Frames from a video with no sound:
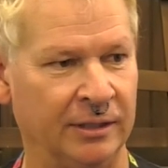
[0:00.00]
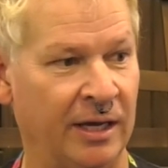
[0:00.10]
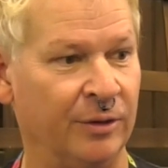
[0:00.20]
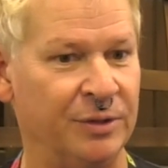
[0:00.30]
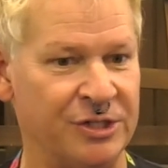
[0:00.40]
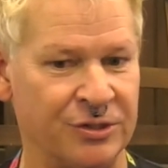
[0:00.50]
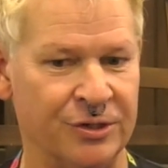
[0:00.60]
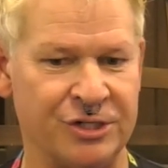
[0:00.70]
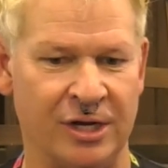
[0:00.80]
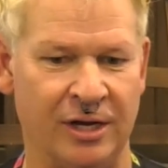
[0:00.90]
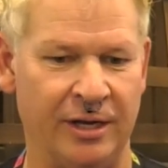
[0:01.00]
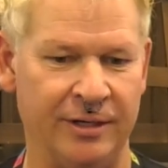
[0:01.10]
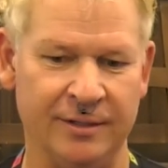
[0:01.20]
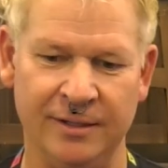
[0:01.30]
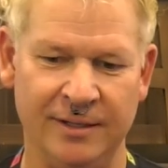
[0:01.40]
a lot of research
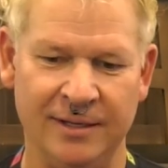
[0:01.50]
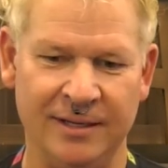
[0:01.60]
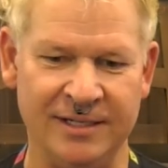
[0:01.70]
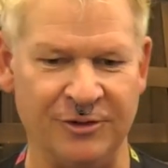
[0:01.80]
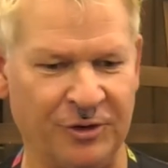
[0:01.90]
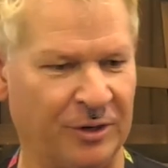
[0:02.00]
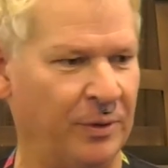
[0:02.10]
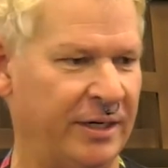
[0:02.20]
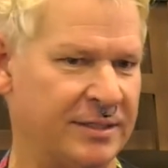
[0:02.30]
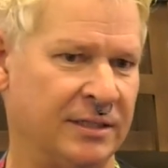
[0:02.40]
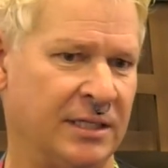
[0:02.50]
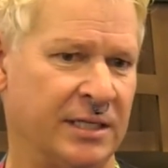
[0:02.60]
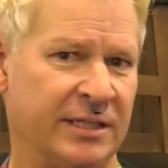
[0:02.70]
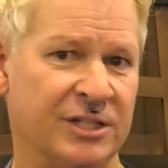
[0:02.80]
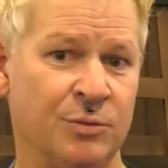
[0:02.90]
on different ingredients and things
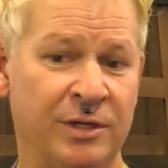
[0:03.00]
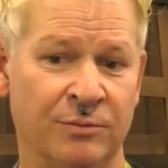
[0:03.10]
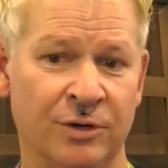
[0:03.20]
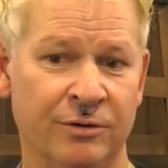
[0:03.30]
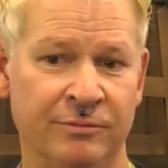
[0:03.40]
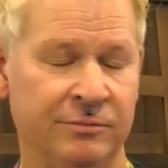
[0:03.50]
like that. So we were